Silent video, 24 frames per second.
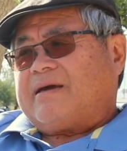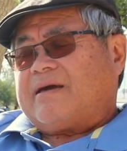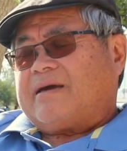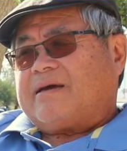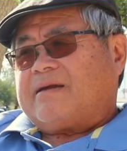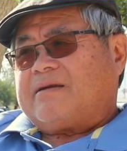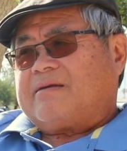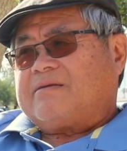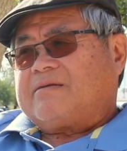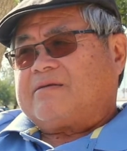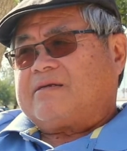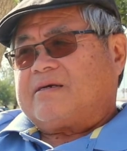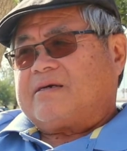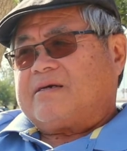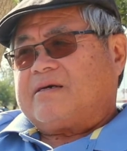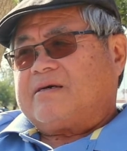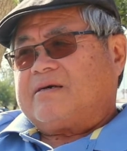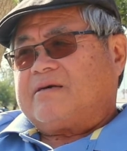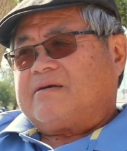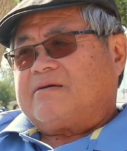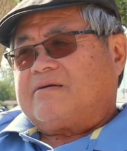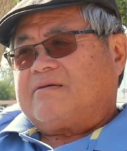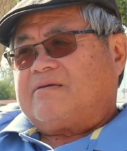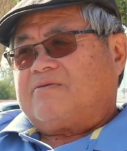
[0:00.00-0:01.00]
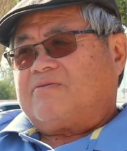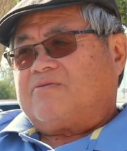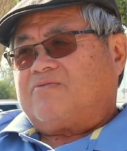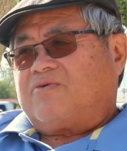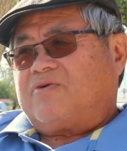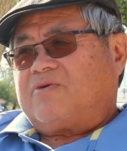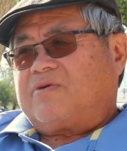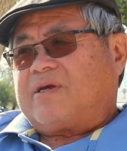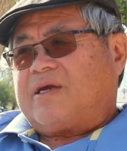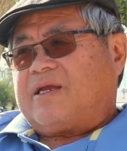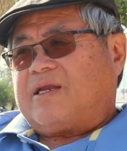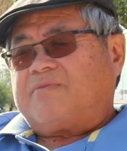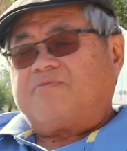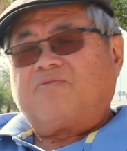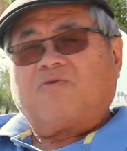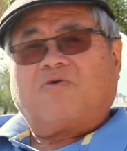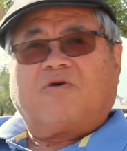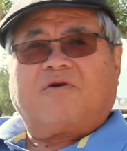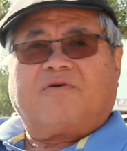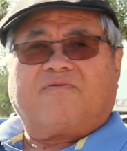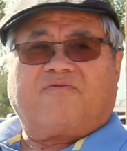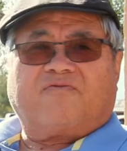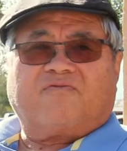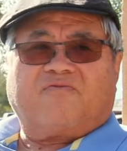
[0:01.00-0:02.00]
And we're getting
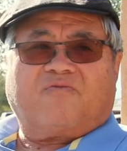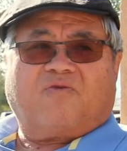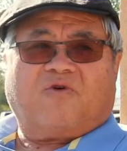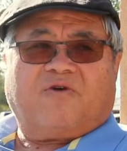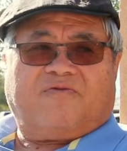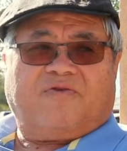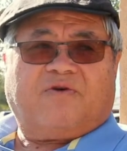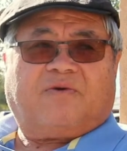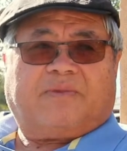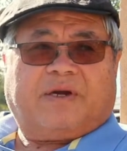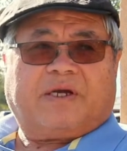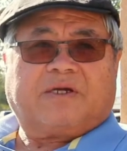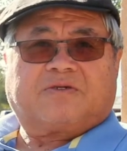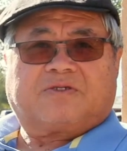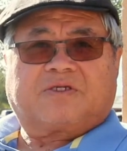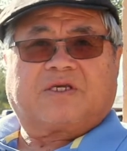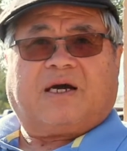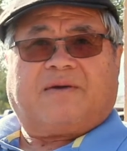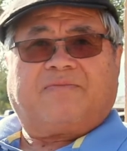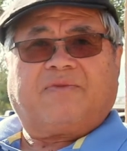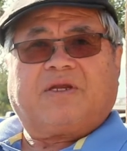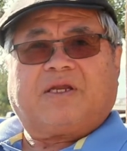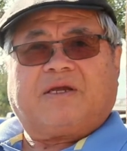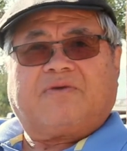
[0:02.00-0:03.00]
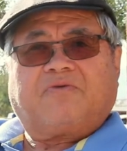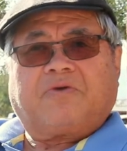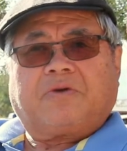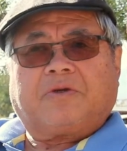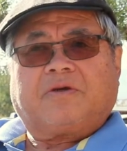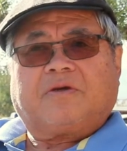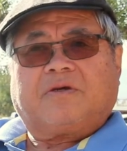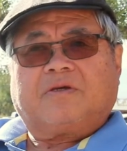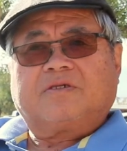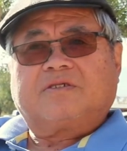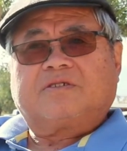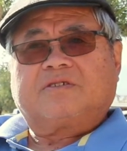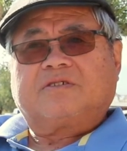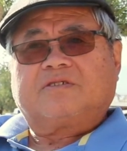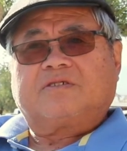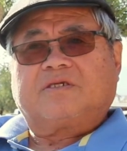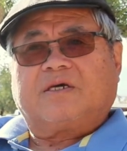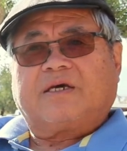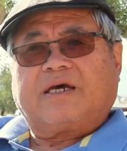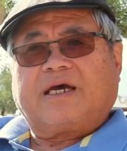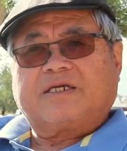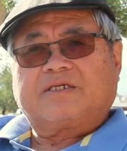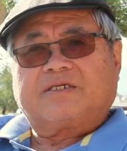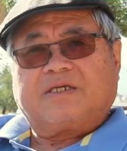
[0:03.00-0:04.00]
more filmmakers coming every year to
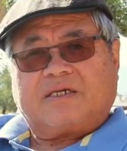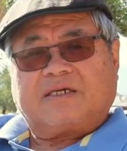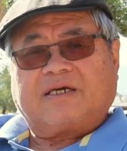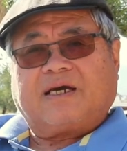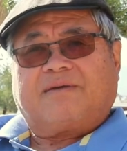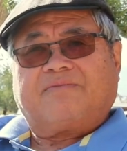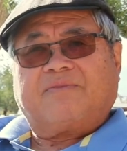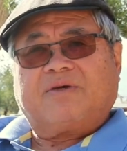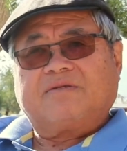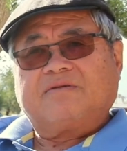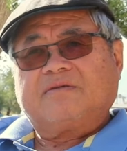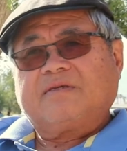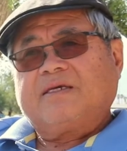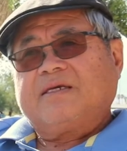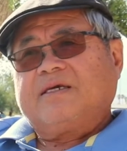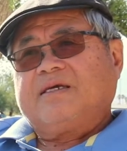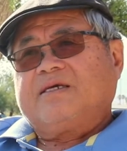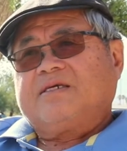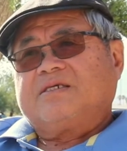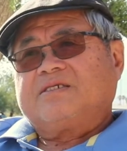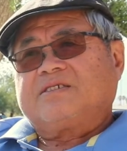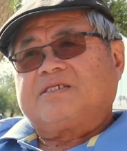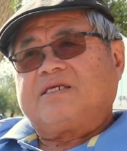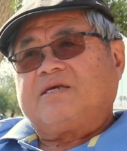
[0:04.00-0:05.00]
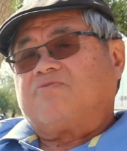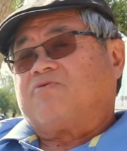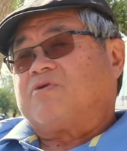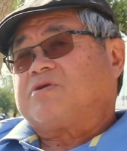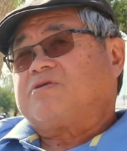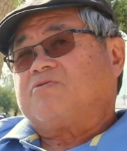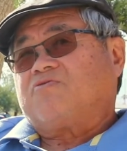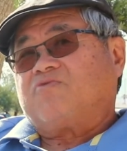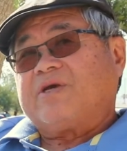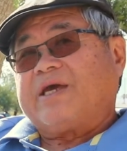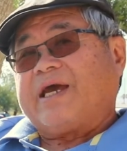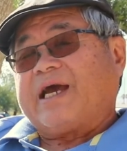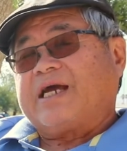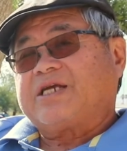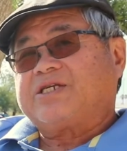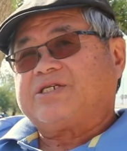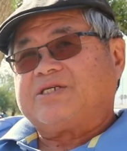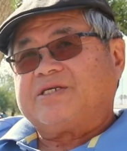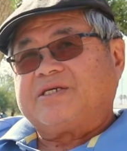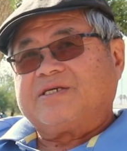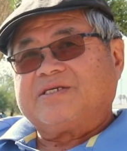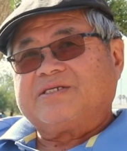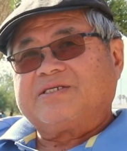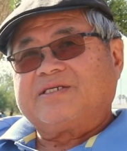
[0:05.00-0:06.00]
actually come and see what the
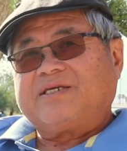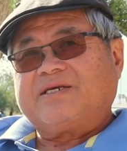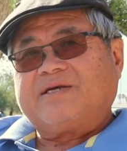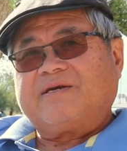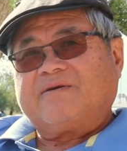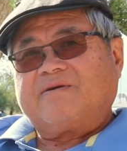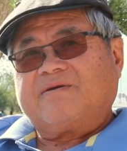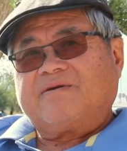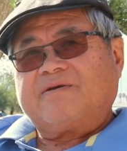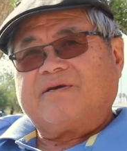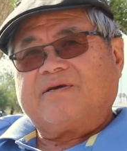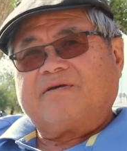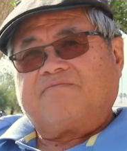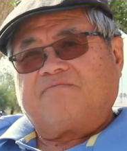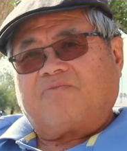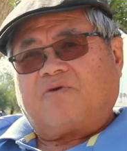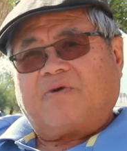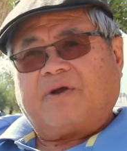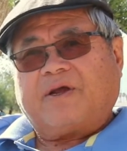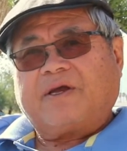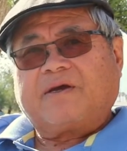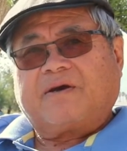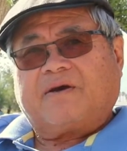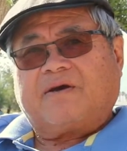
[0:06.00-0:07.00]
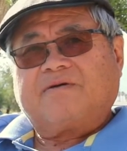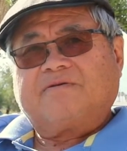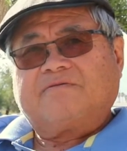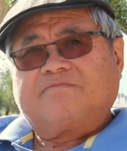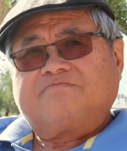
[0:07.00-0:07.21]
reaction is here in Borrego.